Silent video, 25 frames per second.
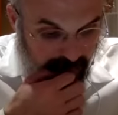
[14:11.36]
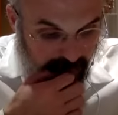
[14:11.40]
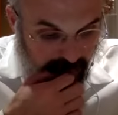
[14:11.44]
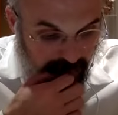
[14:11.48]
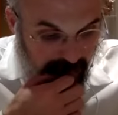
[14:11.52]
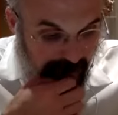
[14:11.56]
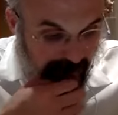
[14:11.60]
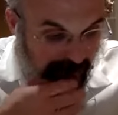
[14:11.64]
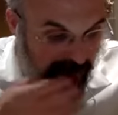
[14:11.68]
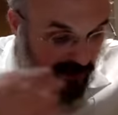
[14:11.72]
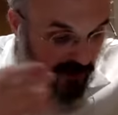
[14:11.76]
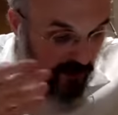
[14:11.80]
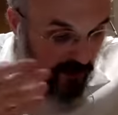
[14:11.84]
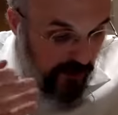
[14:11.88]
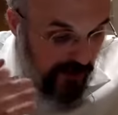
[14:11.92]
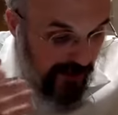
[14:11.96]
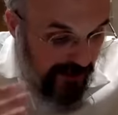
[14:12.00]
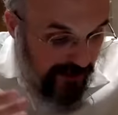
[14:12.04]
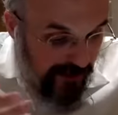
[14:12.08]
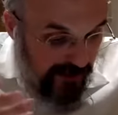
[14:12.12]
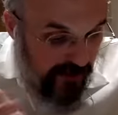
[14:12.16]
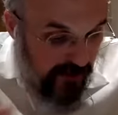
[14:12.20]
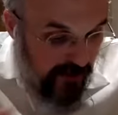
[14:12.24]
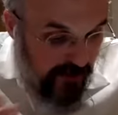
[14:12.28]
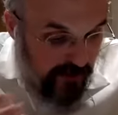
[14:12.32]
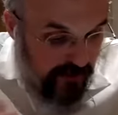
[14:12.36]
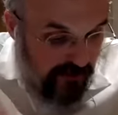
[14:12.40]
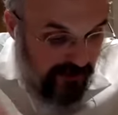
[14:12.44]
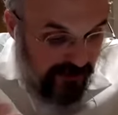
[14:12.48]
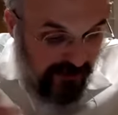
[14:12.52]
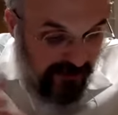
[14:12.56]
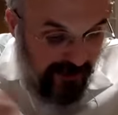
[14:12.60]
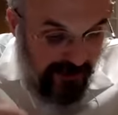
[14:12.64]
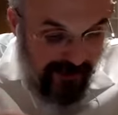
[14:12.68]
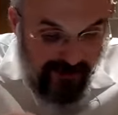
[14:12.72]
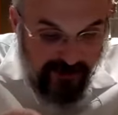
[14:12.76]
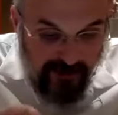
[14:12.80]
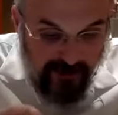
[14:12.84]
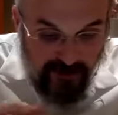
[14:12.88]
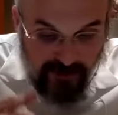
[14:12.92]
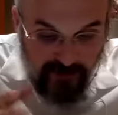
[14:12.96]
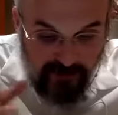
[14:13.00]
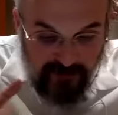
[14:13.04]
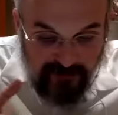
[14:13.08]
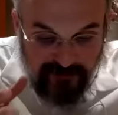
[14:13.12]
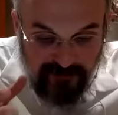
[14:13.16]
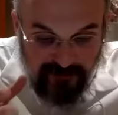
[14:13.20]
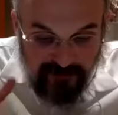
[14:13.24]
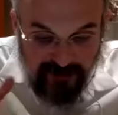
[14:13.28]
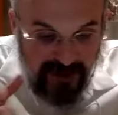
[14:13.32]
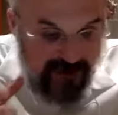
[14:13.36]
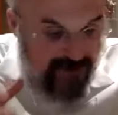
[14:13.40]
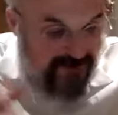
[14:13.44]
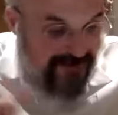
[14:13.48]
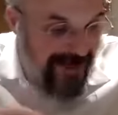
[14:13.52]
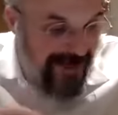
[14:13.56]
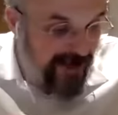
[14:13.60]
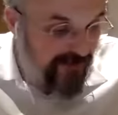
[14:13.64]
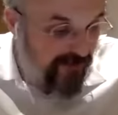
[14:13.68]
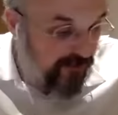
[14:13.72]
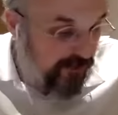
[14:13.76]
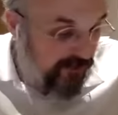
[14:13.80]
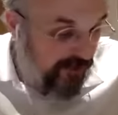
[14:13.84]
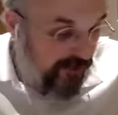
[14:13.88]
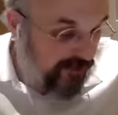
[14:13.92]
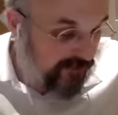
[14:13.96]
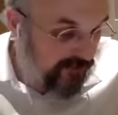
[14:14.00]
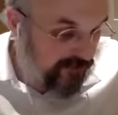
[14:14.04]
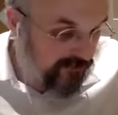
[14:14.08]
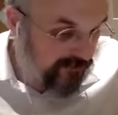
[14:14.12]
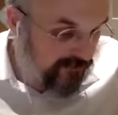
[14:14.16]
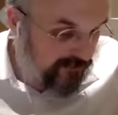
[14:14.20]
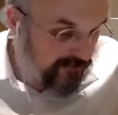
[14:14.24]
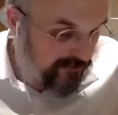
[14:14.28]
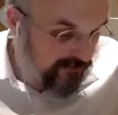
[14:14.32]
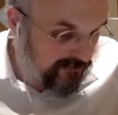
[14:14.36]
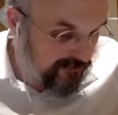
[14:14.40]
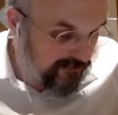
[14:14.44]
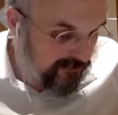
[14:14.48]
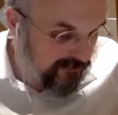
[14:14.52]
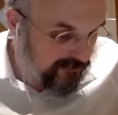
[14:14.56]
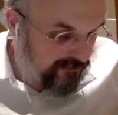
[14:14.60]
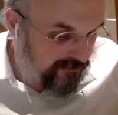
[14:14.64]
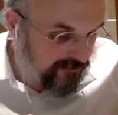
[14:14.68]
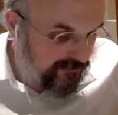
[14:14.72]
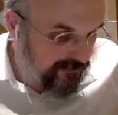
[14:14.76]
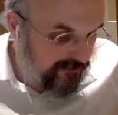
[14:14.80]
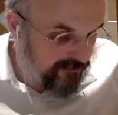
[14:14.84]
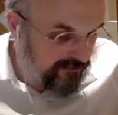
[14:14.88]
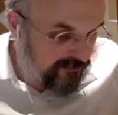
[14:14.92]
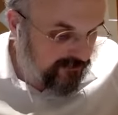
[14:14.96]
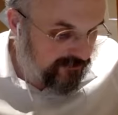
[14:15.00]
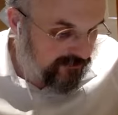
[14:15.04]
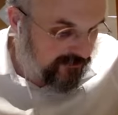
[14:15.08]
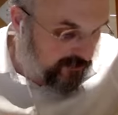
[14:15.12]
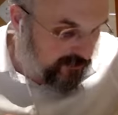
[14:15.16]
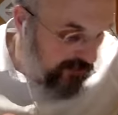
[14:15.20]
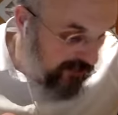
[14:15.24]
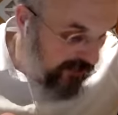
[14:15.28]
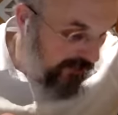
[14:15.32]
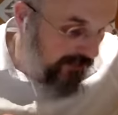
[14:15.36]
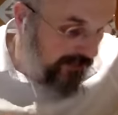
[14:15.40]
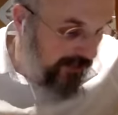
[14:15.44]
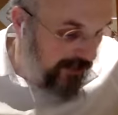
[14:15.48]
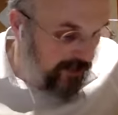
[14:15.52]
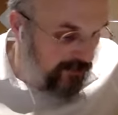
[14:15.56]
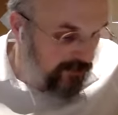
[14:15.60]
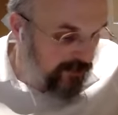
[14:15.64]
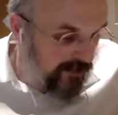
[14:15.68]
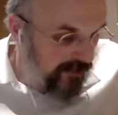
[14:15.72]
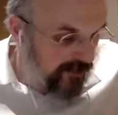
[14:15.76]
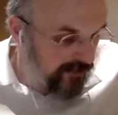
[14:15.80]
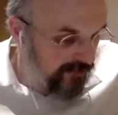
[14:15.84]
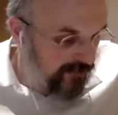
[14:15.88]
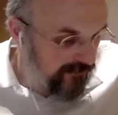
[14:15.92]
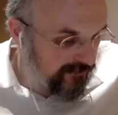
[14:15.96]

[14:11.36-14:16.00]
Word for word: How do you know? How do you know the brick? How do you know Kfisim Chal is a half brick? Another know the kind of brick.